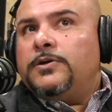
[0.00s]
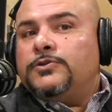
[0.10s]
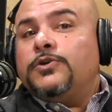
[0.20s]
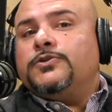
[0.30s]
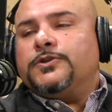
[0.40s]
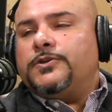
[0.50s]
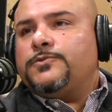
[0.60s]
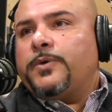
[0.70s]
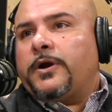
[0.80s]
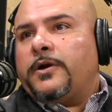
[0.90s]
So this is
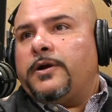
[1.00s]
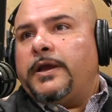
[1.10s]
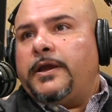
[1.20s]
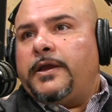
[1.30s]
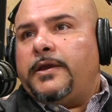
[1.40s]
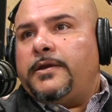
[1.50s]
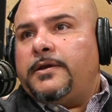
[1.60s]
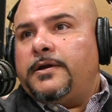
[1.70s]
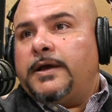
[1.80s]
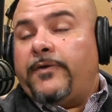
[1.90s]
where
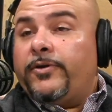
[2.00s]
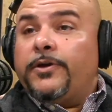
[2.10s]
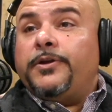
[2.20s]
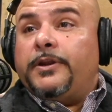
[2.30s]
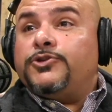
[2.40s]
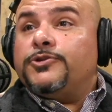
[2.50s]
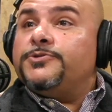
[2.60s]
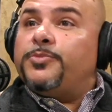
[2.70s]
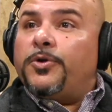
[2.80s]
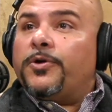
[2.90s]
having a good insurance
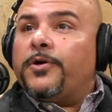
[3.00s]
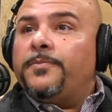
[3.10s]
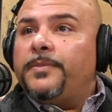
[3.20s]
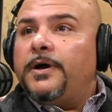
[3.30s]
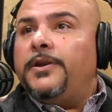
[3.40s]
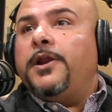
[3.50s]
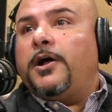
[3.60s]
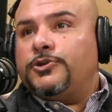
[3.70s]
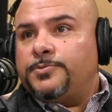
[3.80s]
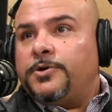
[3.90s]
broker, a
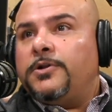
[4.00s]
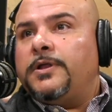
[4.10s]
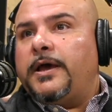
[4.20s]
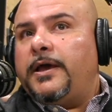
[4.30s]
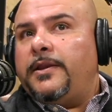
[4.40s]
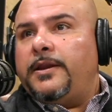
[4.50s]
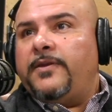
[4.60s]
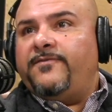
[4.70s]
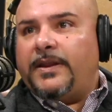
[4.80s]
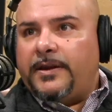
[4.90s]
knowledgeable and
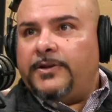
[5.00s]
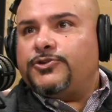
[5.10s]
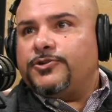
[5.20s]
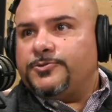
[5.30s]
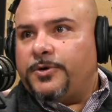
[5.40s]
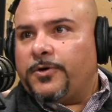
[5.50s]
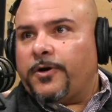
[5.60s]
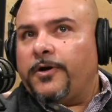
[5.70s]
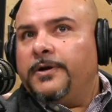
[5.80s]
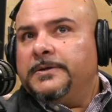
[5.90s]
vetted insurance
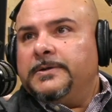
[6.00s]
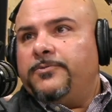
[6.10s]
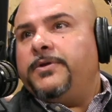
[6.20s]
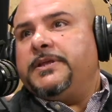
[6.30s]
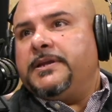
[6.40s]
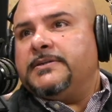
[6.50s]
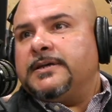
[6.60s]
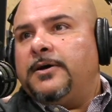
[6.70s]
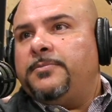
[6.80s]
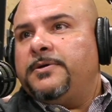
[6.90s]
broker, really does
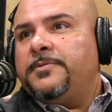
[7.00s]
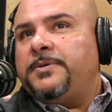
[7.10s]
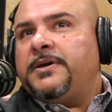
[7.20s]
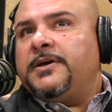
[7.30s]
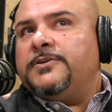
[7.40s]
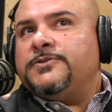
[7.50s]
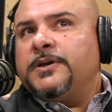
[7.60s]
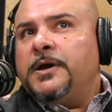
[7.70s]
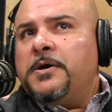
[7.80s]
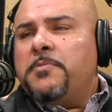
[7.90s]
help, because
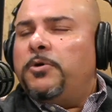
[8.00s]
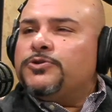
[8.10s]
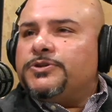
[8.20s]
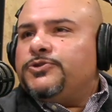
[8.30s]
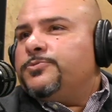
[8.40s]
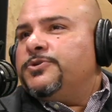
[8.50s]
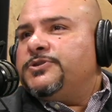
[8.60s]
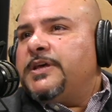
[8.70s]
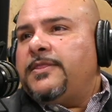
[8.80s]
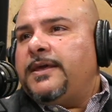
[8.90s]
most consumers,
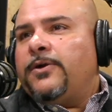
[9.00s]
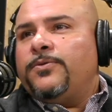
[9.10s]
they